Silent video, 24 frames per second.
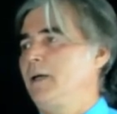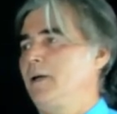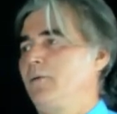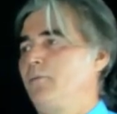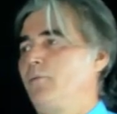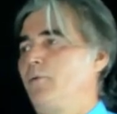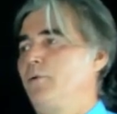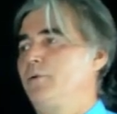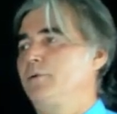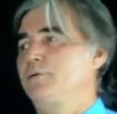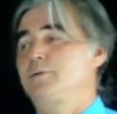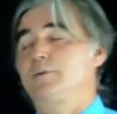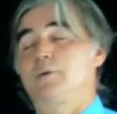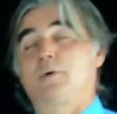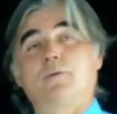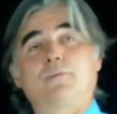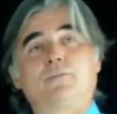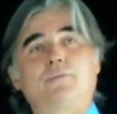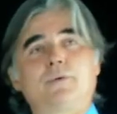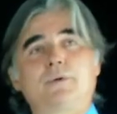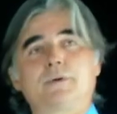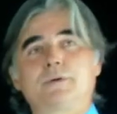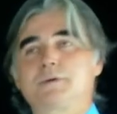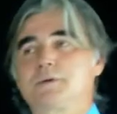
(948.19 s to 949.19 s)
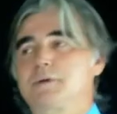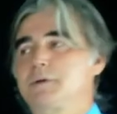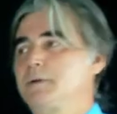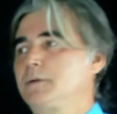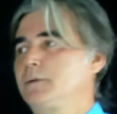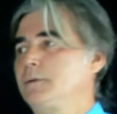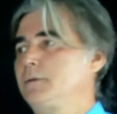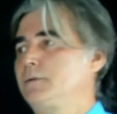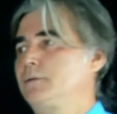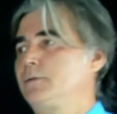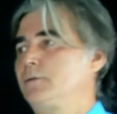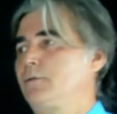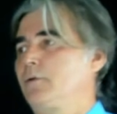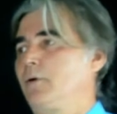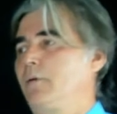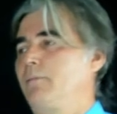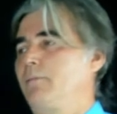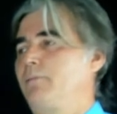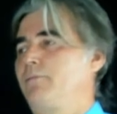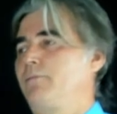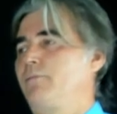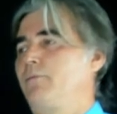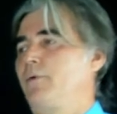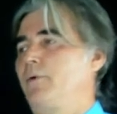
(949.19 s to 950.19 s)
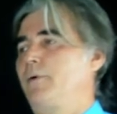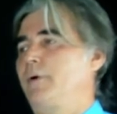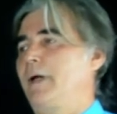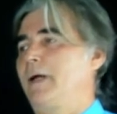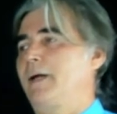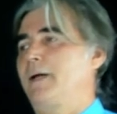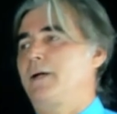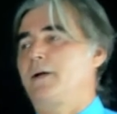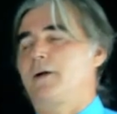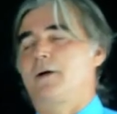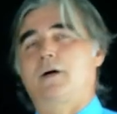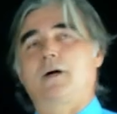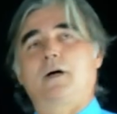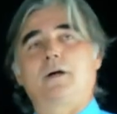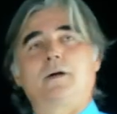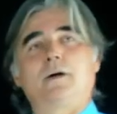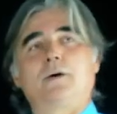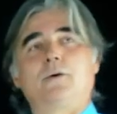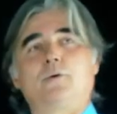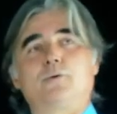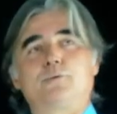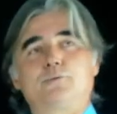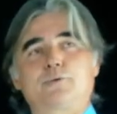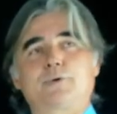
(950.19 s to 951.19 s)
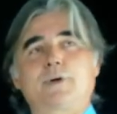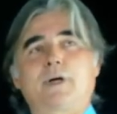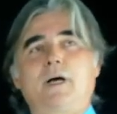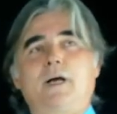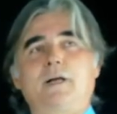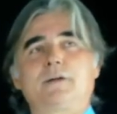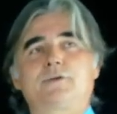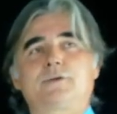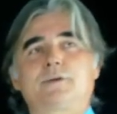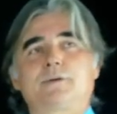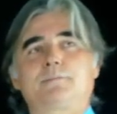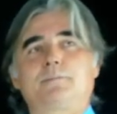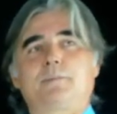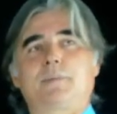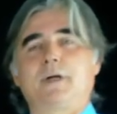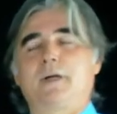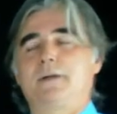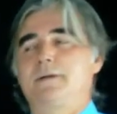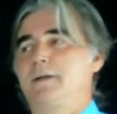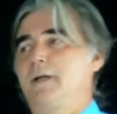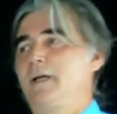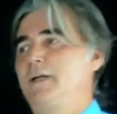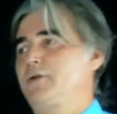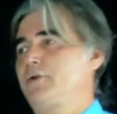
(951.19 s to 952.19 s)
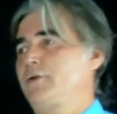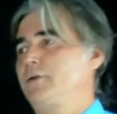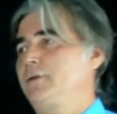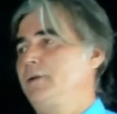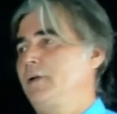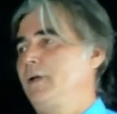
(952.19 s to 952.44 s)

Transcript: forest offers scope for horticulture, plantation,